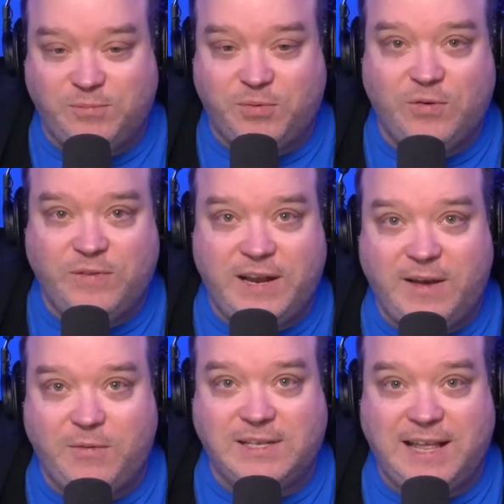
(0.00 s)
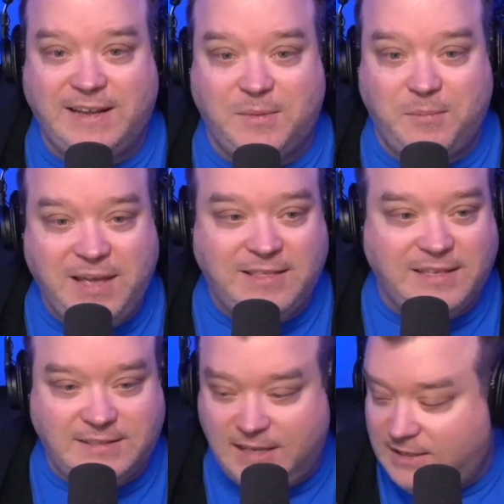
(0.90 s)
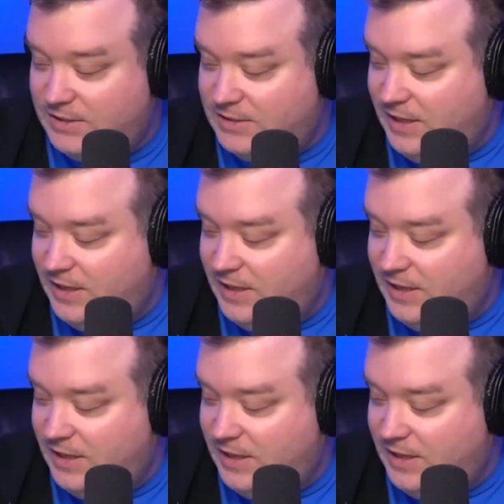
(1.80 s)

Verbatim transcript: prove that I was allowed to be at these stations.